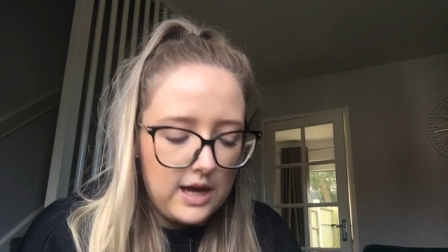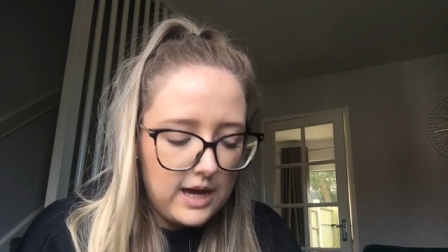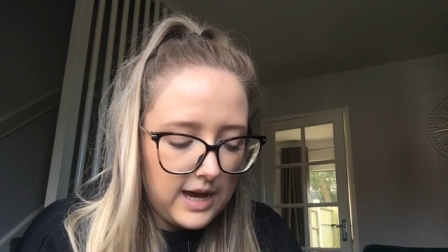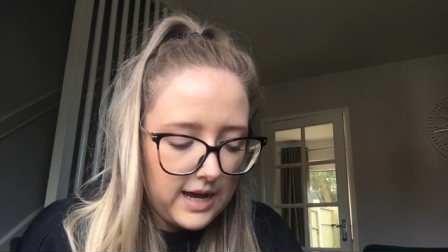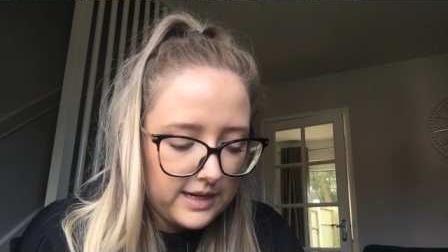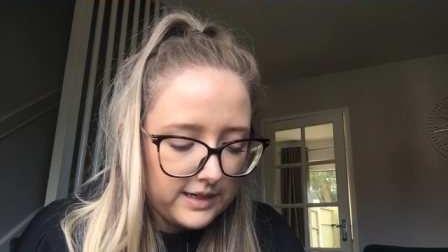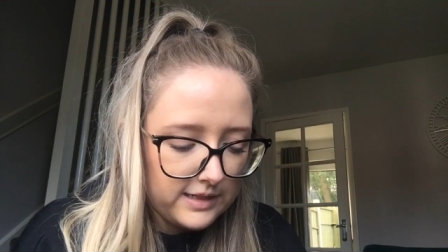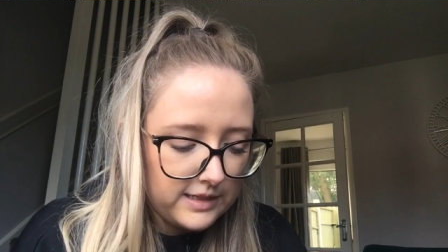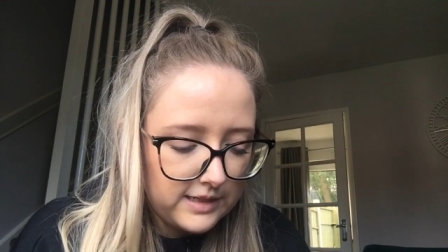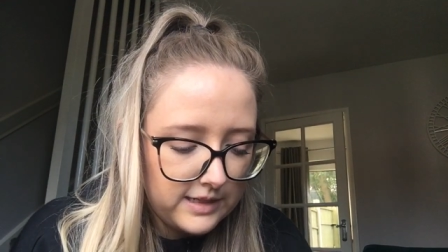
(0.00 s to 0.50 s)

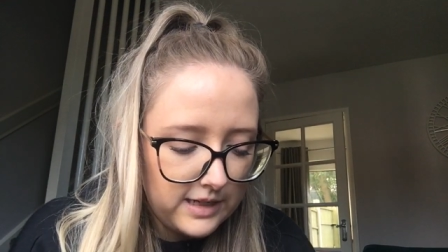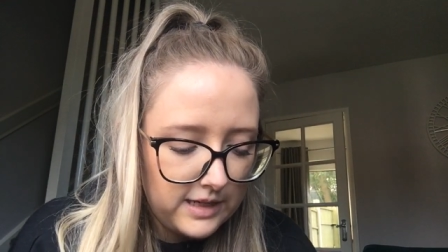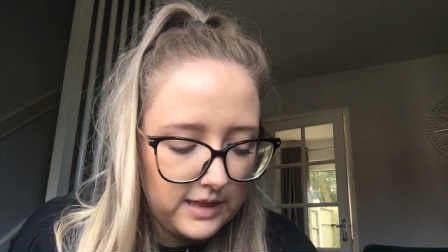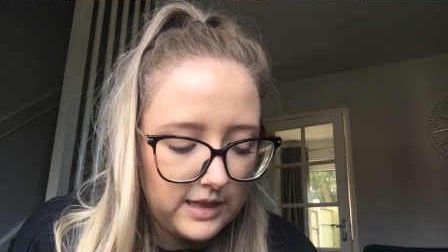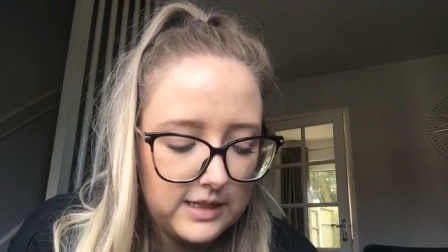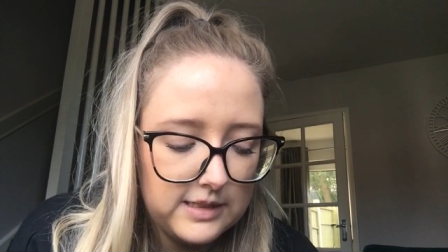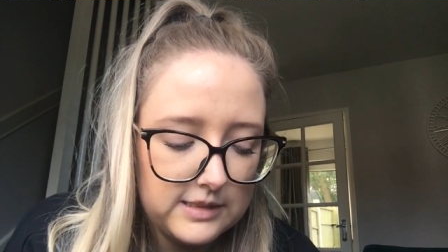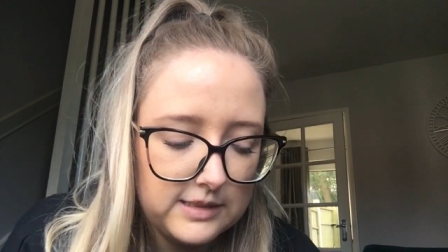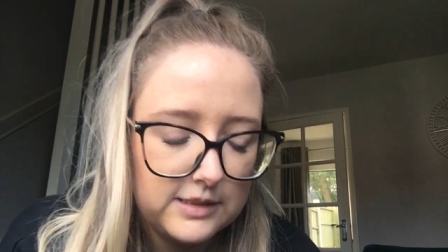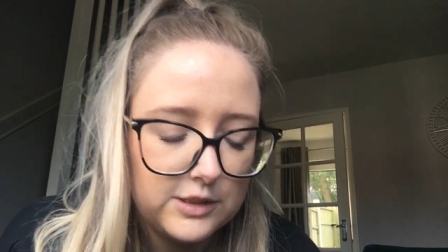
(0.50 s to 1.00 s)
and
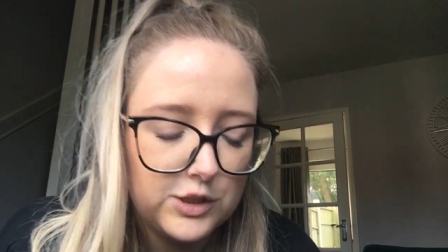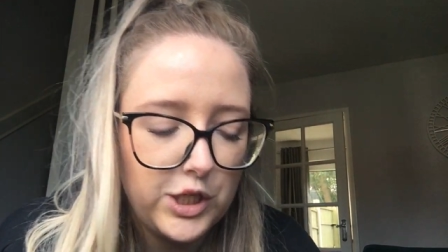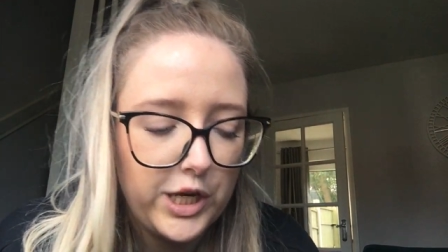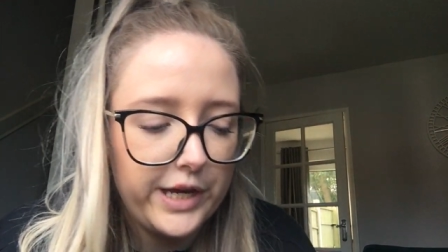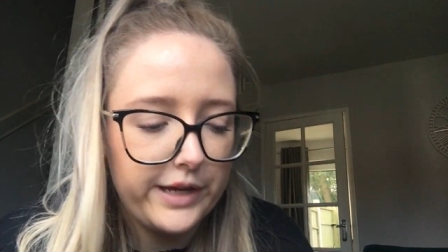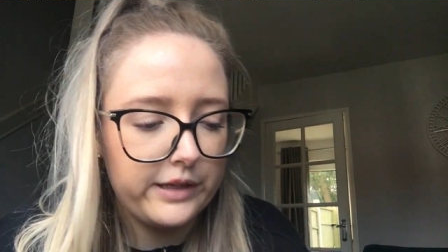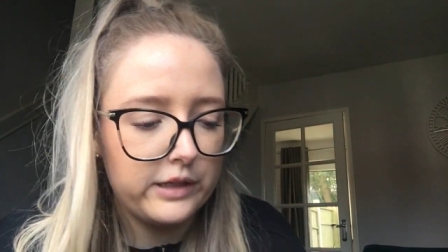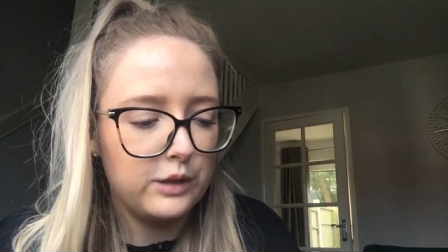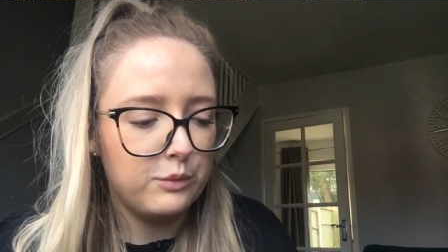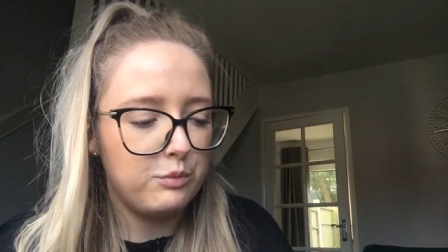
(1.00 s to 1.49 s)
let's
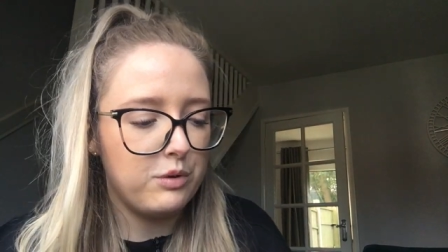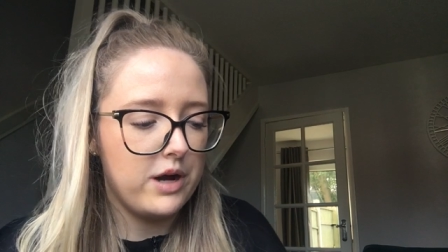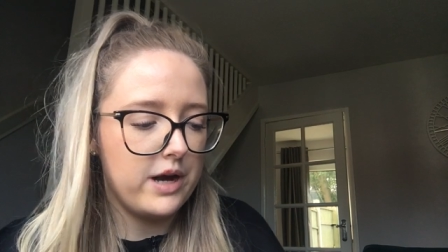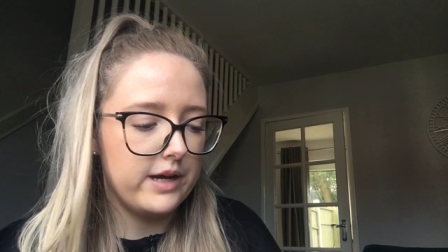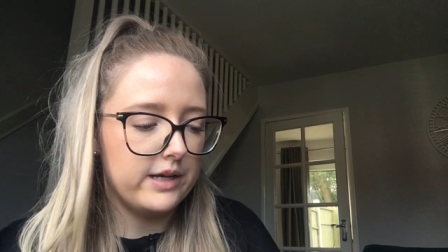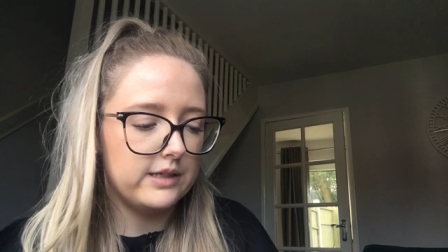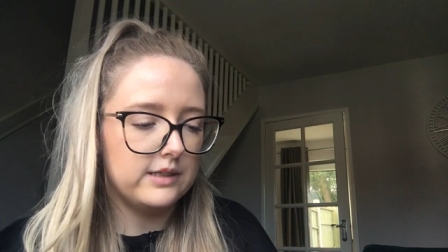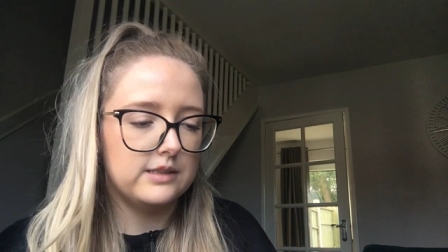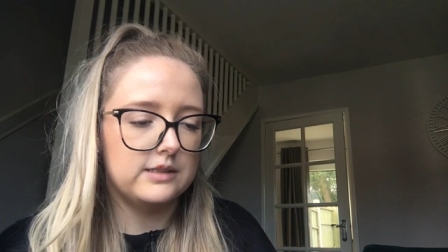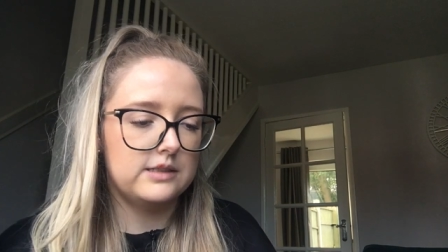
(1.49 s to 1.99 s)
check the
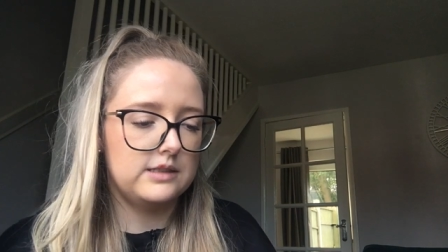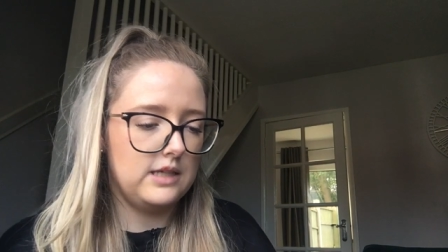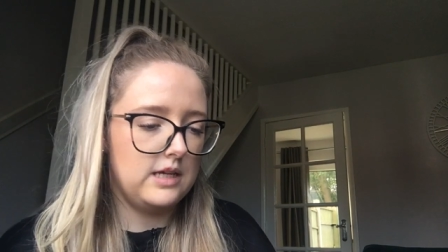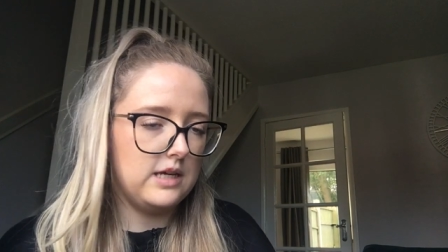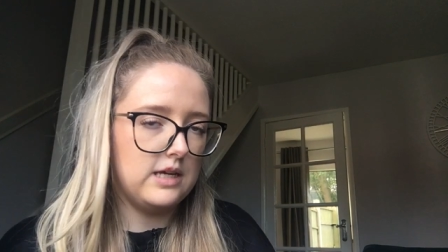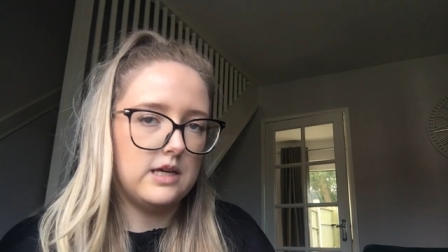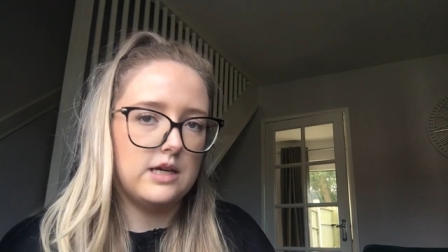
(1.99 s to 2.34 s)
price.